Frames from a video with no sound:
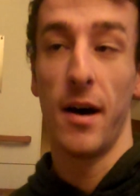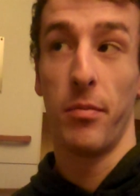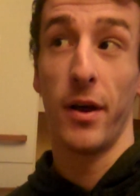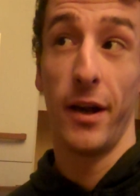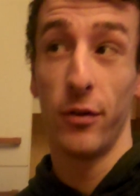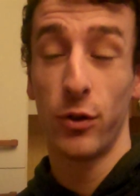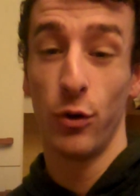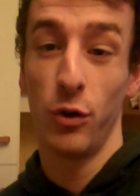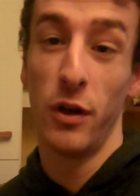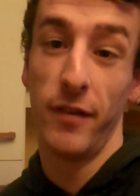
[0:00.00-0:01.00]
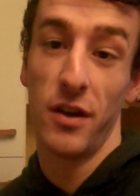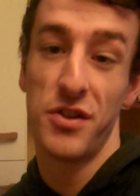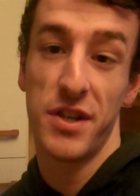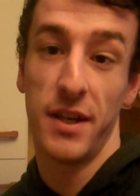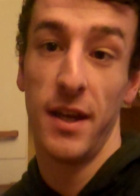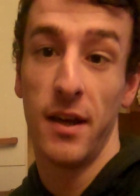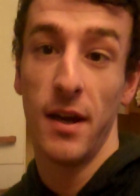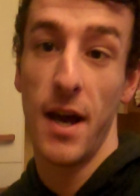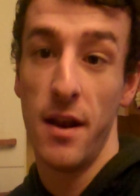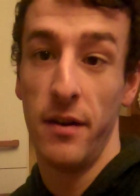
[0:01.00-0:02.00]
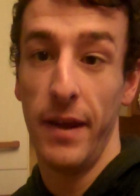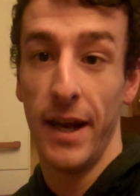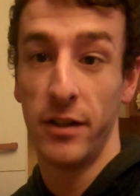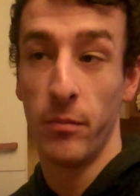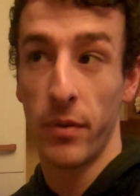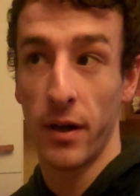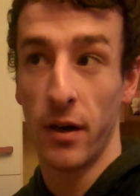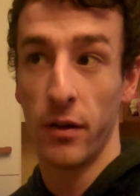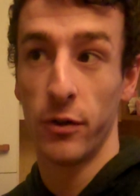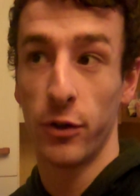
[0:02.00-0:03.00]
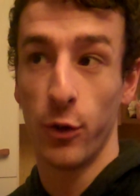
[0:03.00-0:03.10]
I applied to a university in Edinburgh,